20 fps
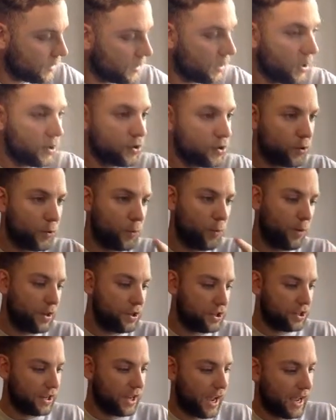So in
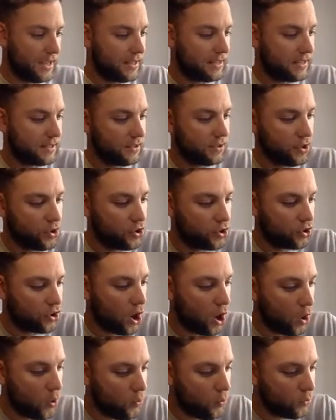which case, the
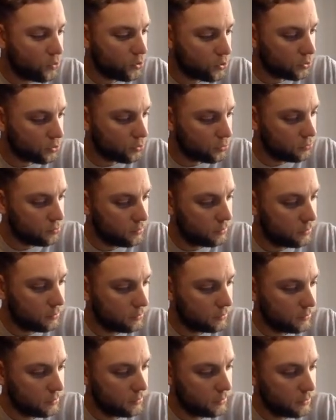total
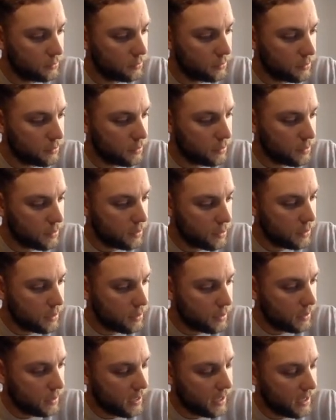
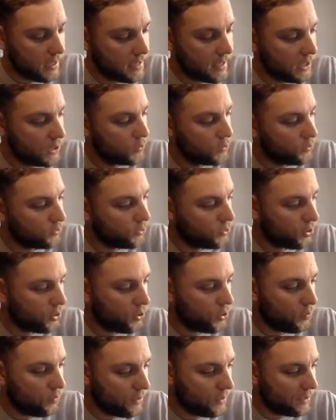is equal
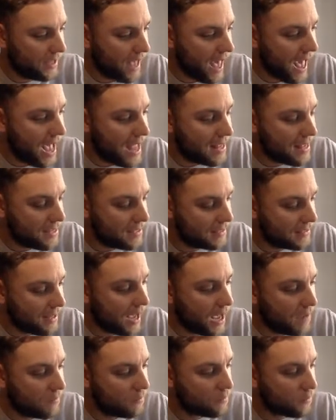to 10
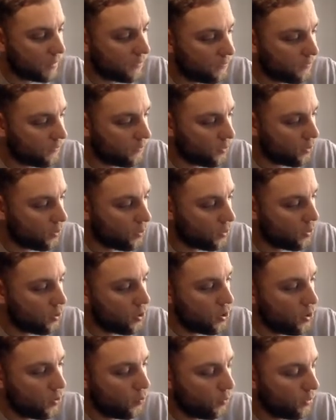times by 4,
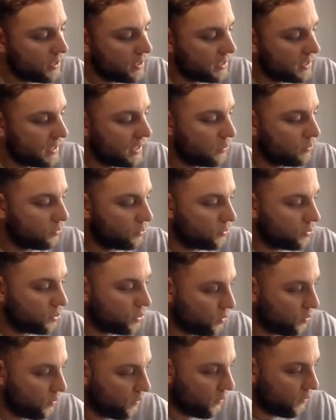which is equal
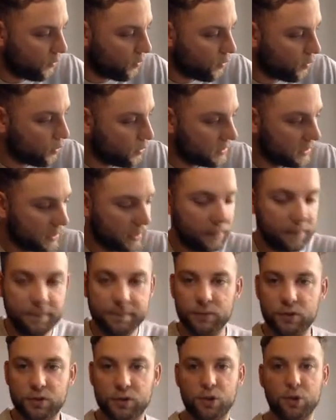to 40.
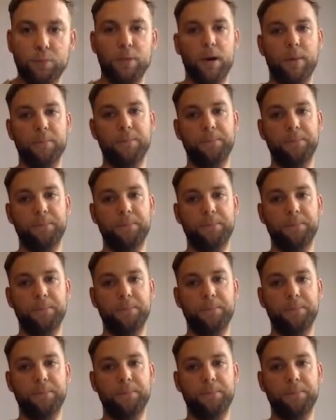Super.